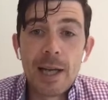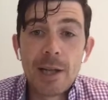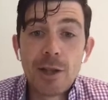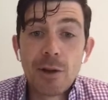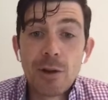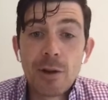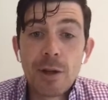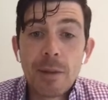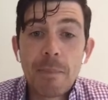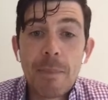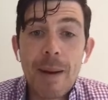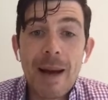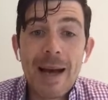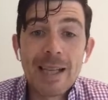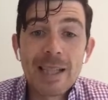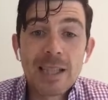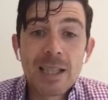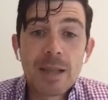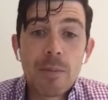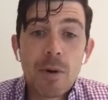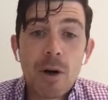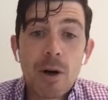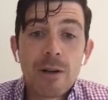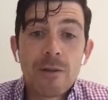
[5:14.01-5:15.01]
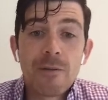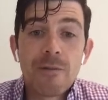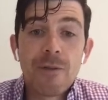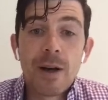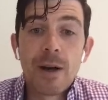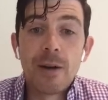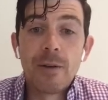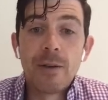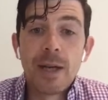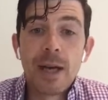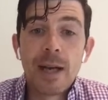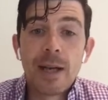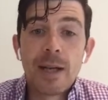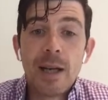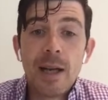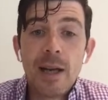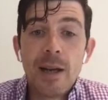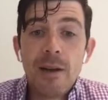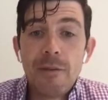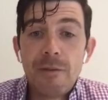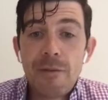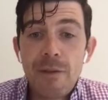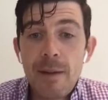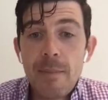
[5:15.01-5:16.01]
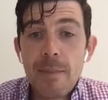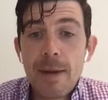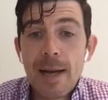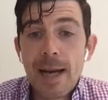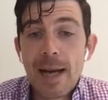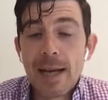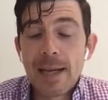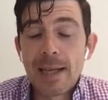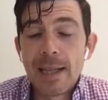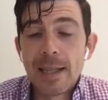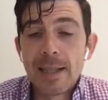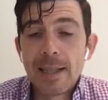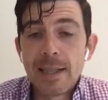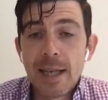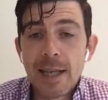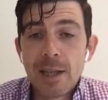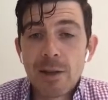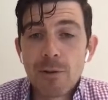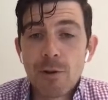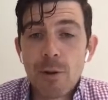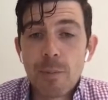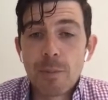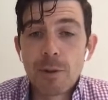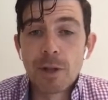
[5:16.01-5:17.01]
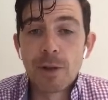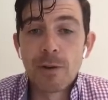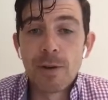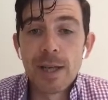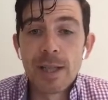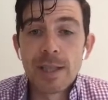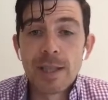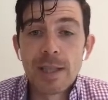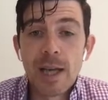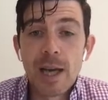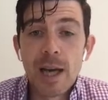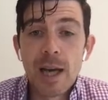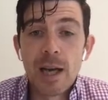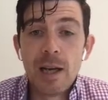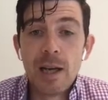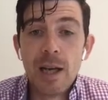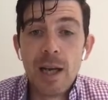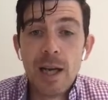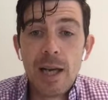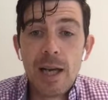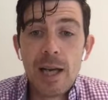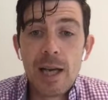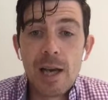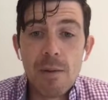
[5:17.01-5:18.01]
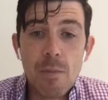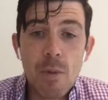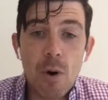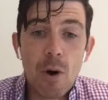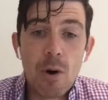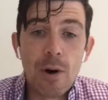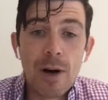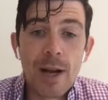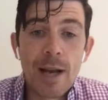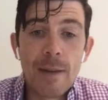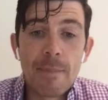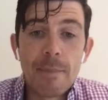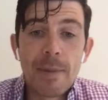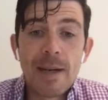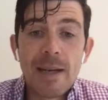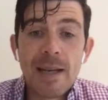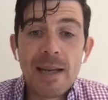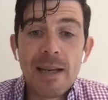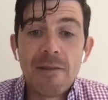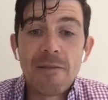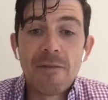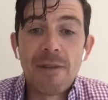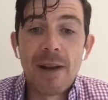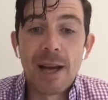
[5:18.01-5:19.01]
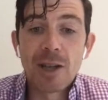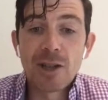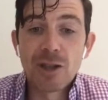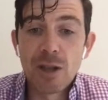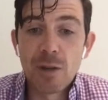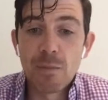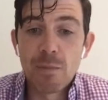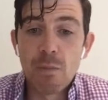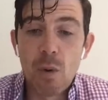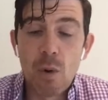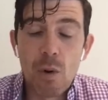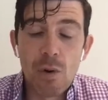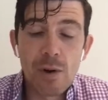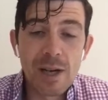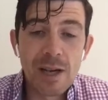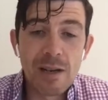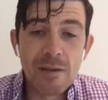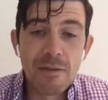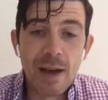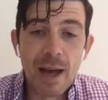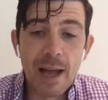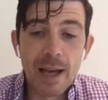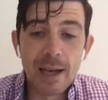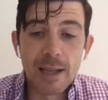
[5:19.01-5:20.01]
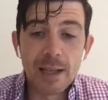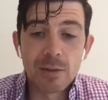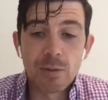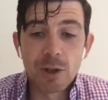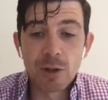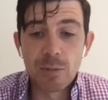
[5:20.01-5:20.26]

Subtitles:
during basketball and found that female athletes tend to rupture their ACL in more hip and knee flexion and more knee valgus,